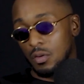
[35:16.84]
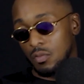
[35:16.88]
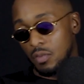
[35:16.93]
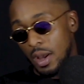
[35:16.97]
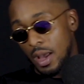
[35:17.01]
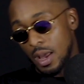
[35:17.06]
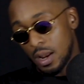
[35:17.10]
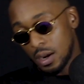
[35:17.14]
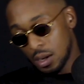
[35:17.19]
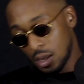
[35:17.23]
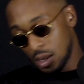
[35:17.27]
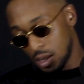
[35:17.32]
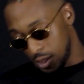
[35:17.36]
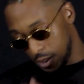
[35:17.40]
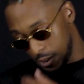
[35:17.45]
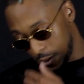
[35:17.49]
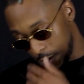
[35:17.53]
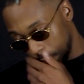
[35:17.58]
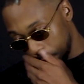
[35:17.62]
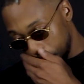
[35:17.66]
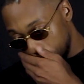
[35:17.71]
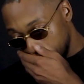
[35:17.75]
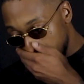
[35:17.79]
Right now,
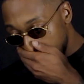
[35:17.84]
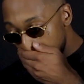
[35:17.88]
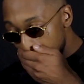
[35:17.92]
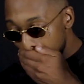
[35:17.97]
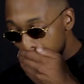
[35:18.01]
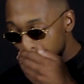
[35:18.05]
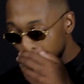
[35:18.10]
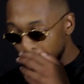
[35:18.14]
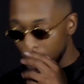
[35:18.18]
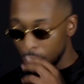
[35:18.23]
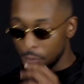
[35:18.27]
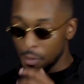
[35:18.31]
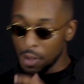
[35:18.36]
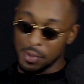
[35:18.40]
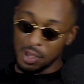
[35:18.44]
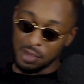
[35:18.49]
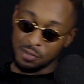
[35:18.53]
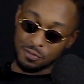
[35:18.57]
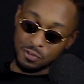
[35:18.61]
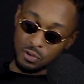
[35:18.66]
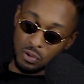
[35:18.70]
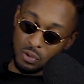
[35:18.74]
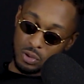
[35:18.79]
yeah, one of my
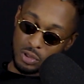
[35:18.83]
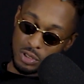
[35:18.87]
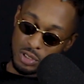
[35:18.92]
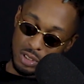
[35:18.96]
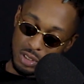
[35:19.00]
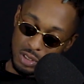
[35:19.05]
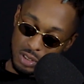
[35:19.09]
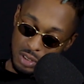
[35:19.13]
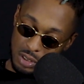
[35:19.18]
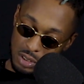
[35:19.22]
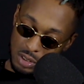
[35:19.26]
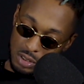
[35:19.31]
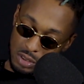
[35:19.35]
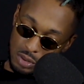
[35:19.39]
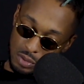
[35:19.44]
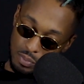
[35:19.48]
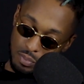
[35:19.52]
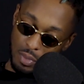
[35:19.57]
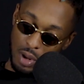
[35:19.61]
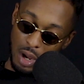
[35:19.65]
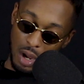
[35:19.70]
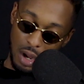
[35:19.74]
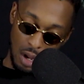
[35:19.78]
main focuses is
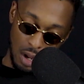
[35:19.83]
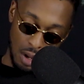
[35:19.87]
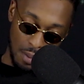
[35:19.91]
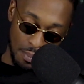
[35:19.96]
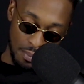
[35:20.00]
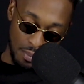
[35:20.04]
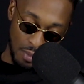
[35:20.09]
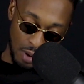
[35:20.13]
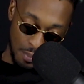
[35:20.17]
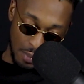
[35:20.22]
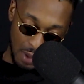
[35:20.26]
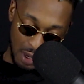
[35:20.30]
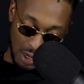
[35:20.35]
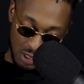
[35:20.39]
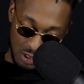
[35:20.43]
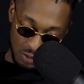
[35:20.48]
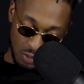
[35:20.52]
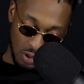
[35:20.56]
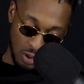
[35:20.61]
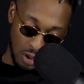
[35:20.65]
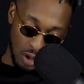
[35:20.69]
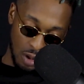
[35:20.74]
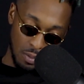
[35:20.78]
my
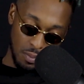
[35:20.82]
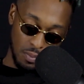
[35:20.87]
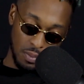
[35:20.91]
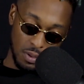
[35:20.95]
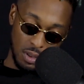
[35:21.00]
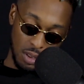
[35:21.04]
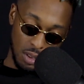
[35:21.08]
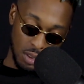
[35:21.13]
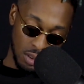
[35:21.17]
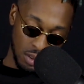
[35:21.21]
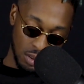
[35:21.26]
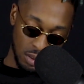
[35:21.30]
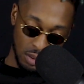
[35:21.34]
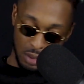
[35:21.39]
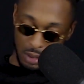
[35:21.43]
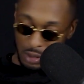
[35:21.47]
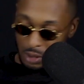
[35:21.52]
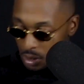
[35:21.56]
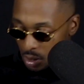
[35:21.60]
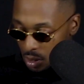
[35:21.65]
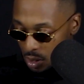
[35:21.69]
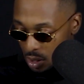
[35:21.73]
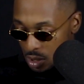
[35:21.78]
management company
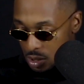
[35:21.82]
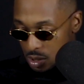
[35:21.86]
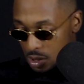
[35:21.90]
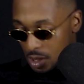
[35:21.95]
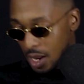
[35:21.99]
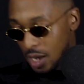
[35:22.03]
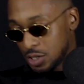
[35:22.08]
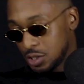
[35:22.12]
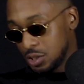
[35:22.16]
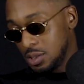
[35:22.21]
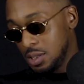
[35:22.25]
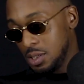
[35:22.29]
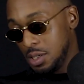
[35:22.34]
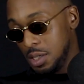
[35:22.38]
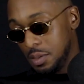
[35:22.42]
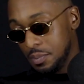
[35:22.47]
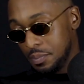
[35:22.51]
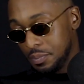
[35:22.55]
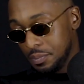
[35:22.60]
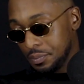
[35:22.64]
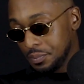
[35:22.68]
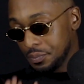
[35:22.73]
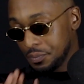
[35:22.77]
/
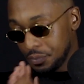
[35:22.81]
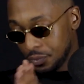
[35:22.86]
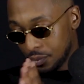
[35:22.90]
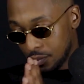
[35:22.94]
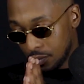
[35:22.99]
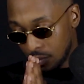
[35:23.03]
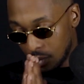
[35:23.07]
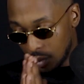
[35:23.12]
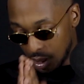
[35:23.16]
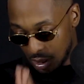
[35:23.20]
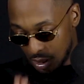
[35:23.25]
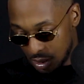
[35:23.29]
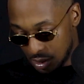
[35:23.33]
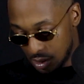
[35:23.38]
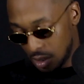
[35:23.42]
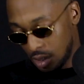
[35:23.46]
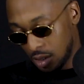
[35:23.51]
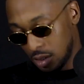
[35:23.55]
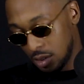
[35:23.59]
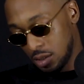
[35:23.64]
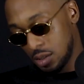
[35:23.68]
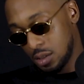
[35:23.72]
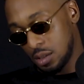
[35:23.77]
team,
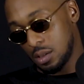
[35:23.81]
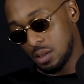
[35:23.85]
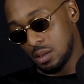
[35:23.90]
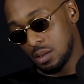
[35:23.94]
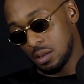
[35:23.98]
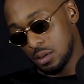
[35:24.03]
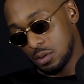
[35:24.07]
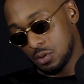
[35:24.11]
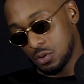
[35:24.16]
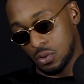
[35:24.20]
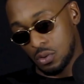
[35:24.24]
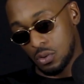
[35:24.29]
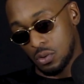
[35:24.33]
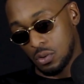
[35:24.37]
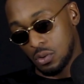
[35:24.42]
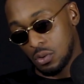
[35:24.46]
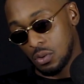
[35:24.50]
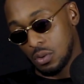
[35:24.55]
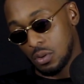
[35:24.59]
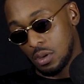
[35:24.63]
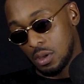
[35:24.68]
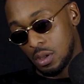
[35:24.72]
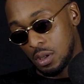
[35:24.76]
Monetisation.
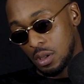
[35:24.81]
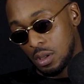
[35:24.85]
So